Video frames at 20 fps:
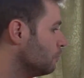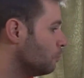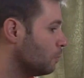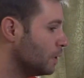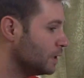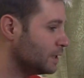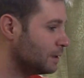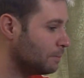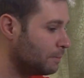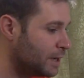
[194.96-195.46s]

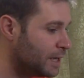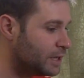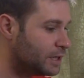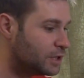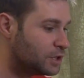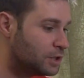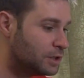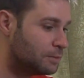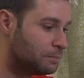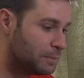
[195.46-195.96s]
The
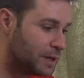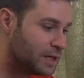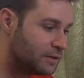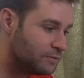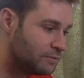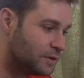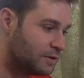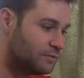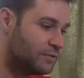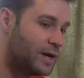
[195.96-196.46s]

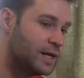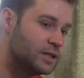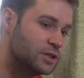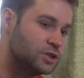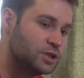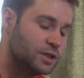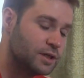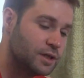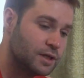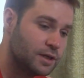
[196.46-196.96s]
main advantage
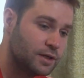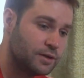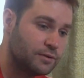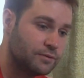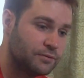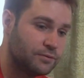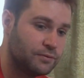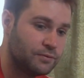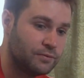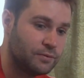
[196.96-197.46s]
of
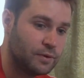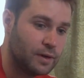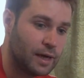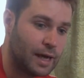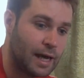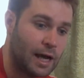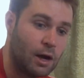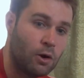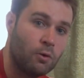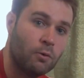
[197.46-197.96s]

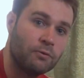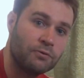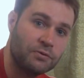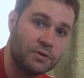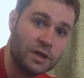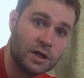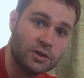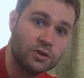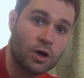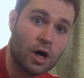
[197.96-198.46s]
how
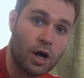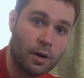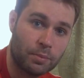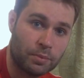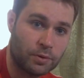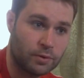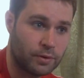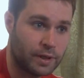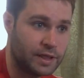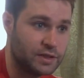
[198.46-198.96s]
Fiat
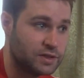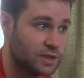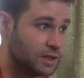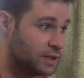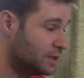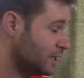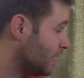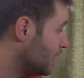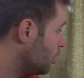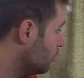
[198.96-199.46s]
operates and
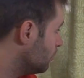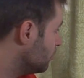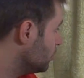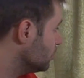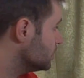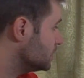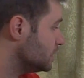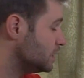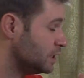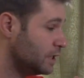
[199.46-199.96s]
how
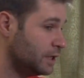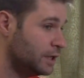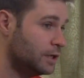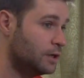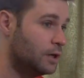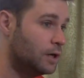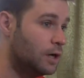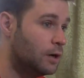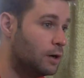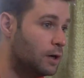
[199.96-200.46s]
multi-air
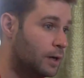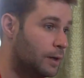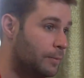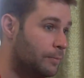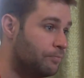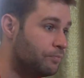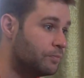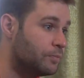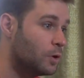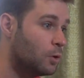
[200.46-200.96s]

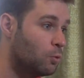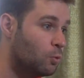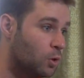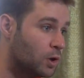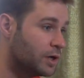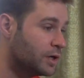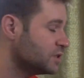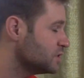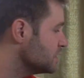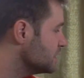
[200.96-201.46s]

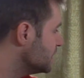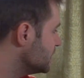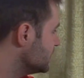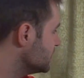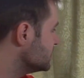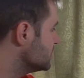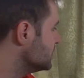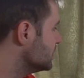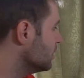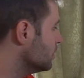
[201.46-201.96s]
works
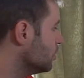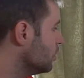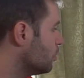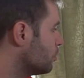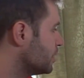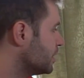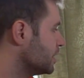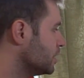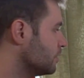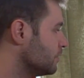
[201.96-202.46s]
is the
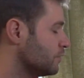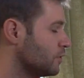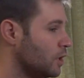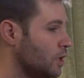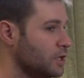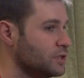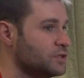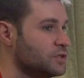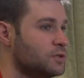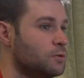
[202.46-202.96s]
lowering of
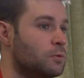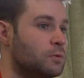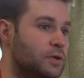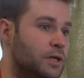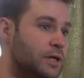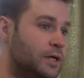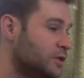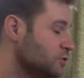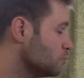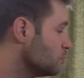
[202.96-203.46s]
costs.
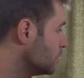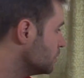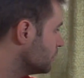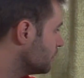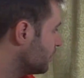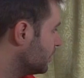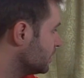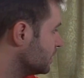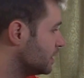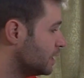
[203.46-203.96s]
There's one
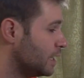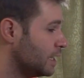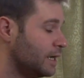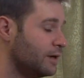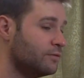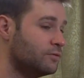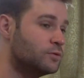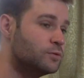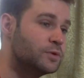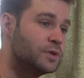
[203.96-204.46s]
thing that I
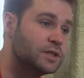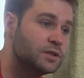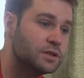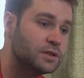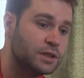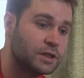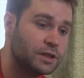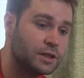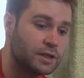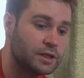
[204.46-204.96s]
haven't written
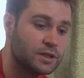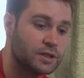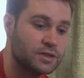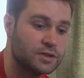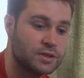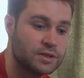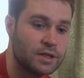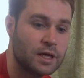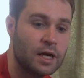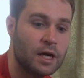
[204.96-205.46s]
here is